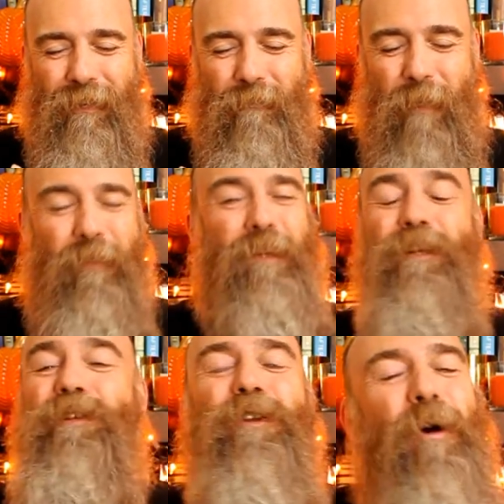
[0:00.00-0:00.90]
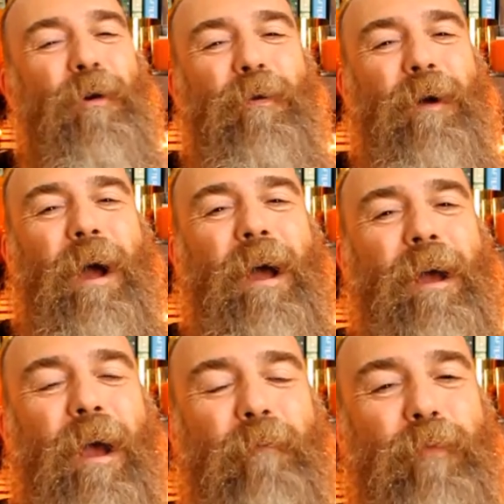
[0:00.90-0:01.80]
My friends, it's so
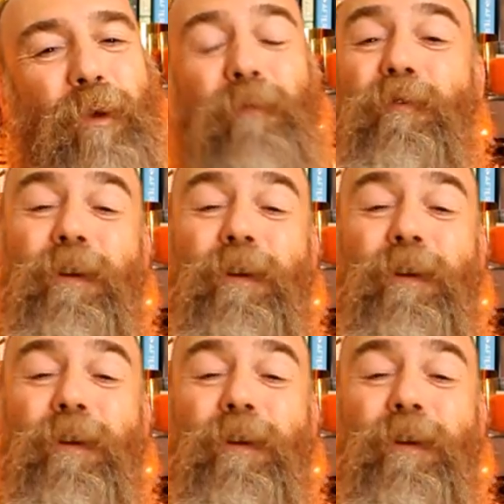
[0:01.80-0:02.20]
beautiful.